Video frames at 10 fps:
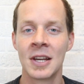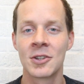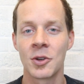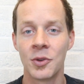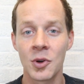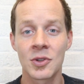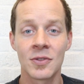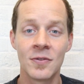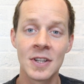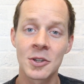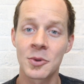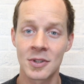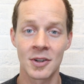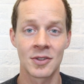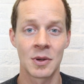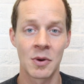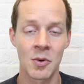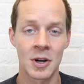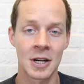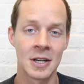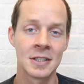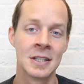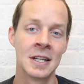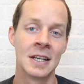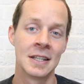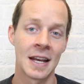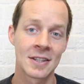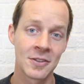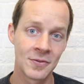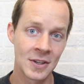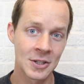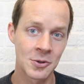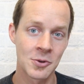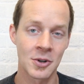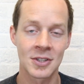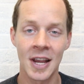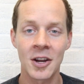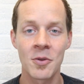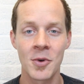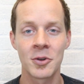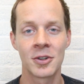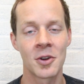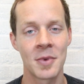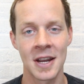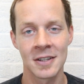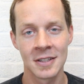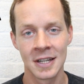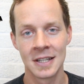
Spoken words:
So those physical skills that we work on, that's the physical or psychomotor domain.